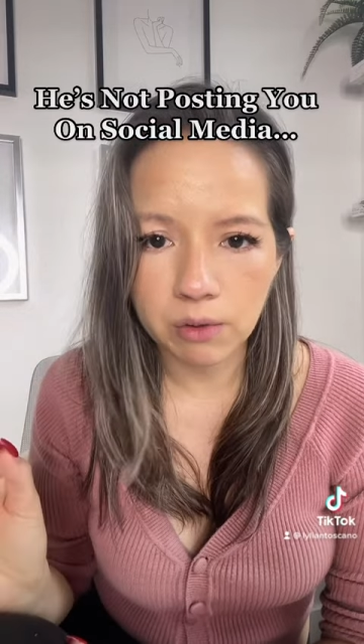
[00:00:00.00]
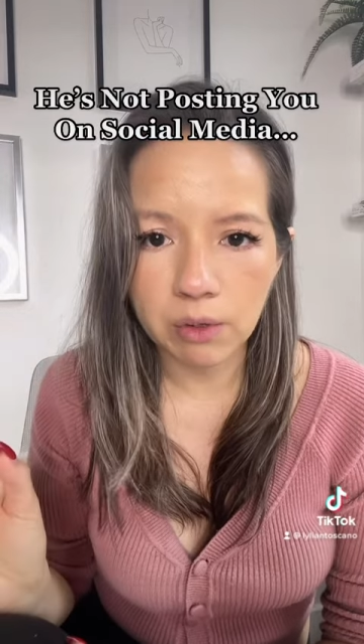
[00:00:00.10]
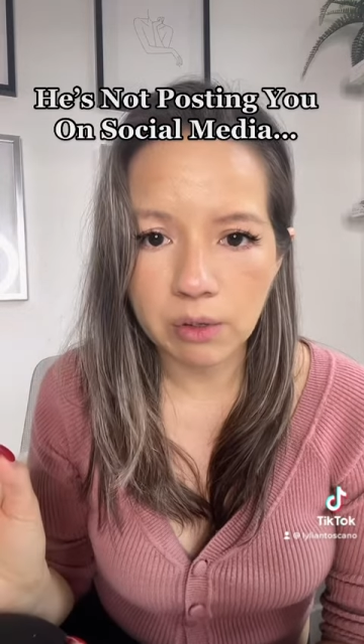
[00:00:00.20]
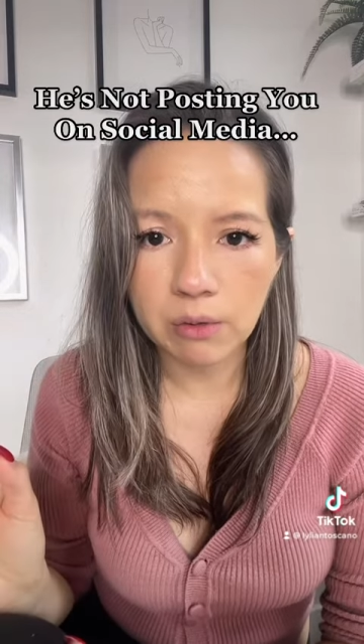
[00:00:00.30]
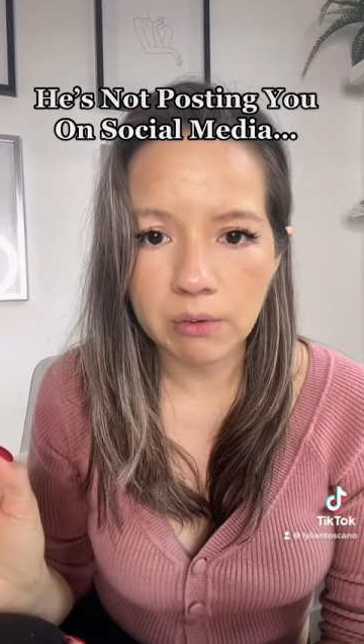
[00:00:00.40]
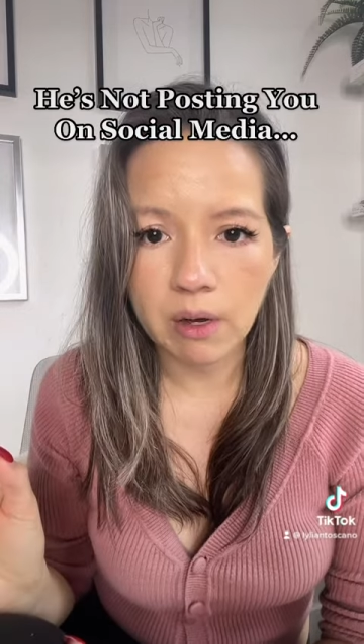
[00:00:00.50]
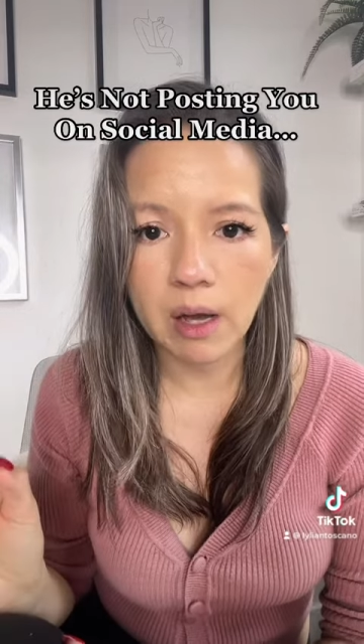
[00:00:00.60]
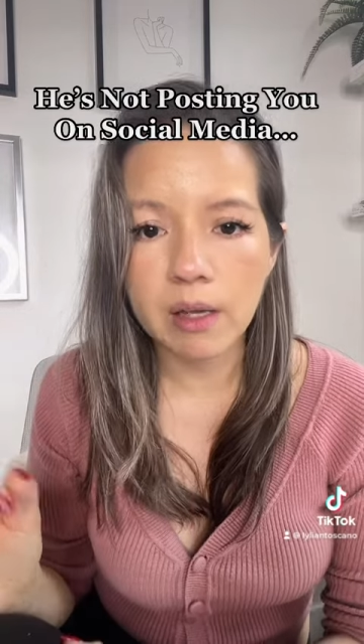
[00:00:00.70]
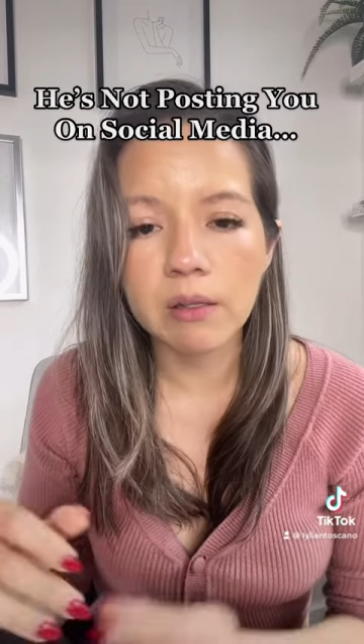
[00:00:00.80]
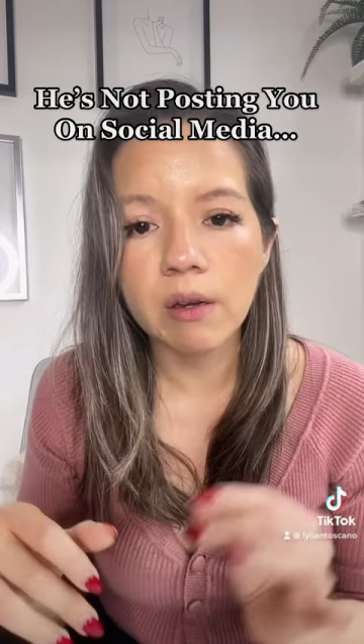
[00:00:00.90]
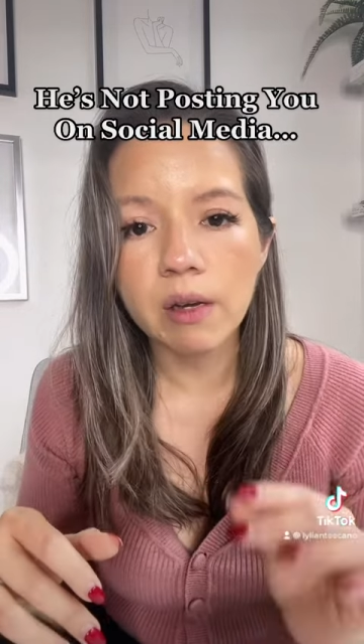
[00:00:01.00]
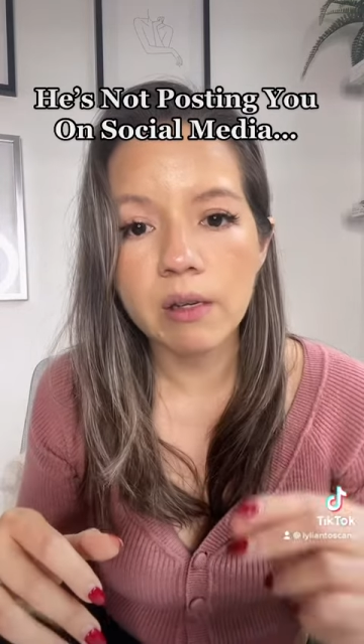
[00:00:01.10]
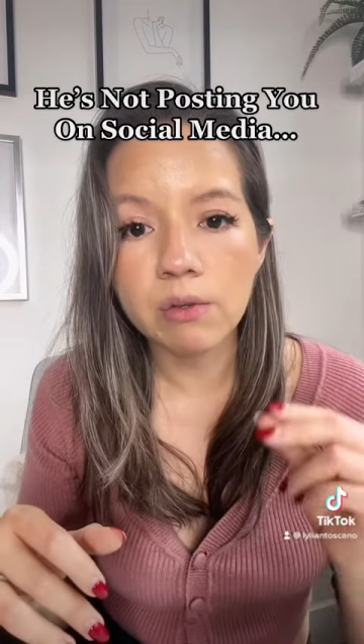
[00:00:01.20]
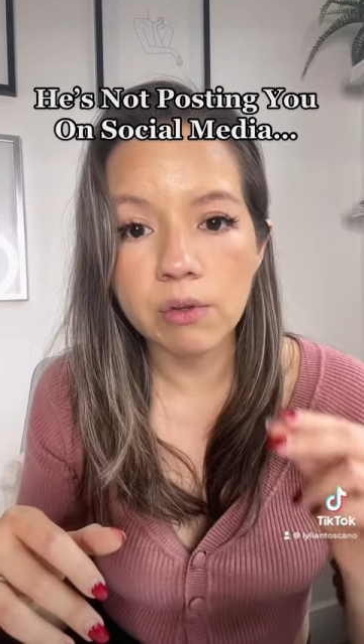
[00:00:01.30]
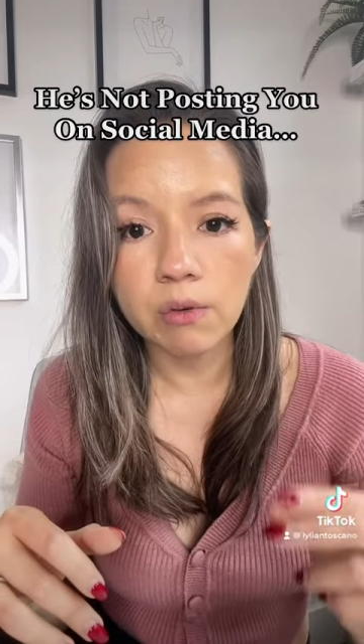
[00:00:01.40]
to you as long
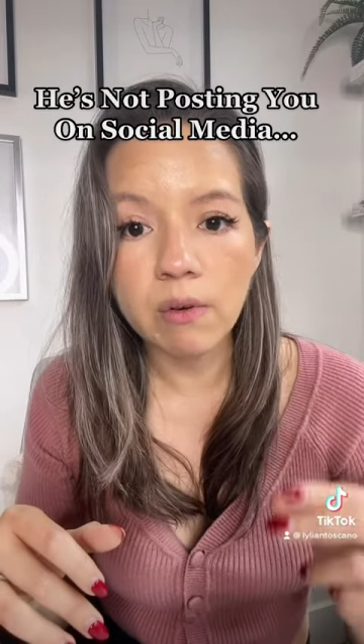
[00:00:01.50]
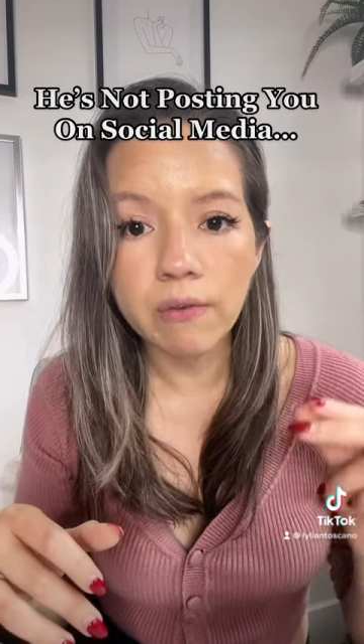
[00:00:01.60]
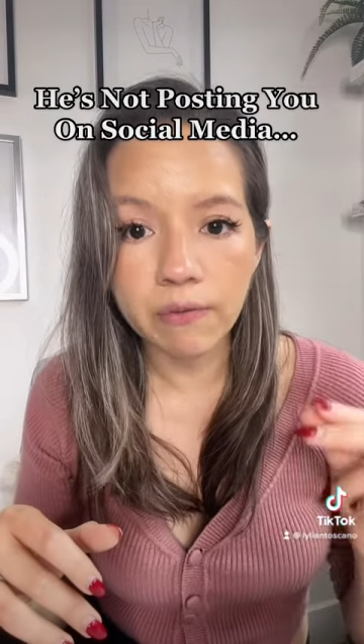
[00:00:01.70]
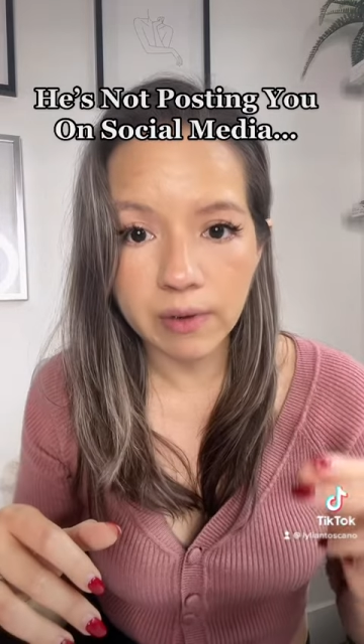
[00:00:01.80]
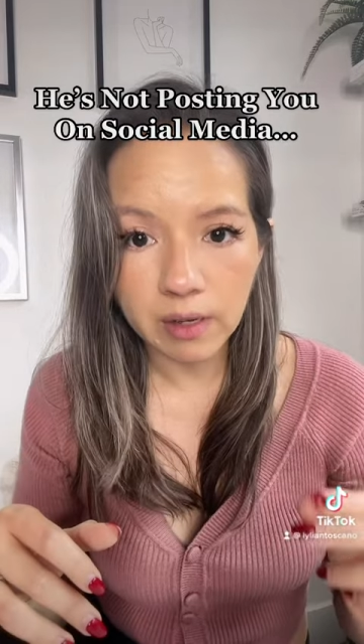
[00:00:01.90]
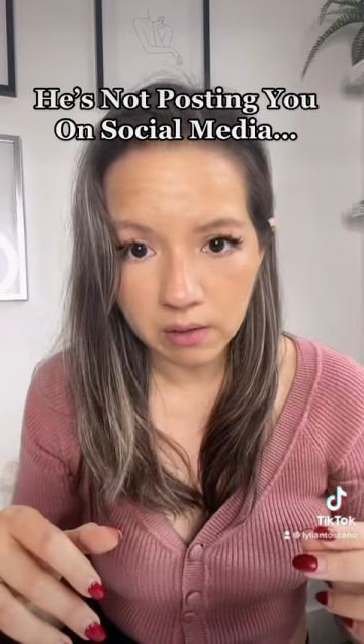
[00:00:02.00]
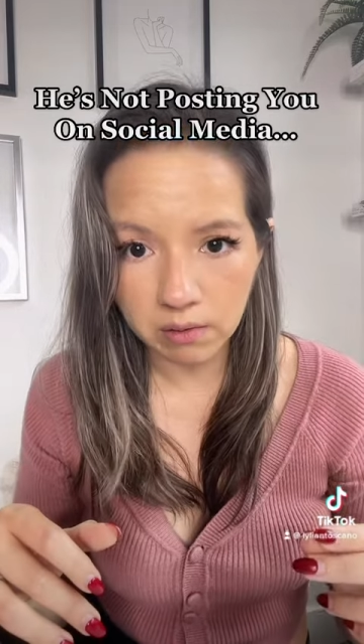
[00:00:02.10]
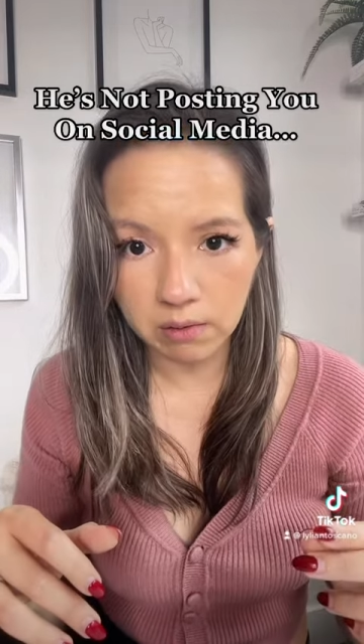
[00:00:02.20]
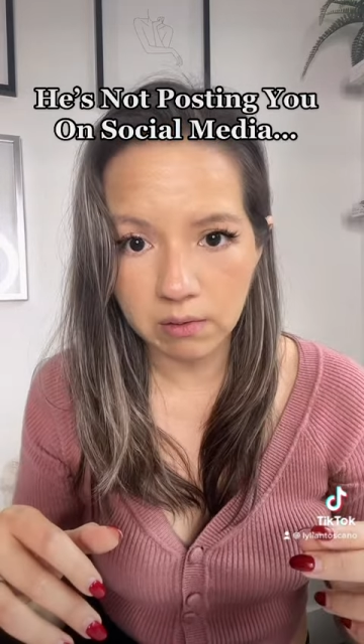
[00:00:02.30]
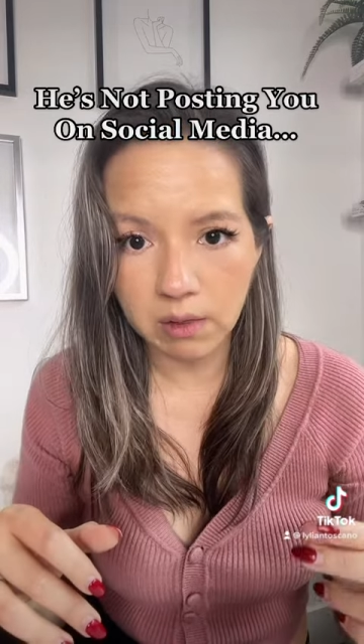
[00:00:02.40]
as you feel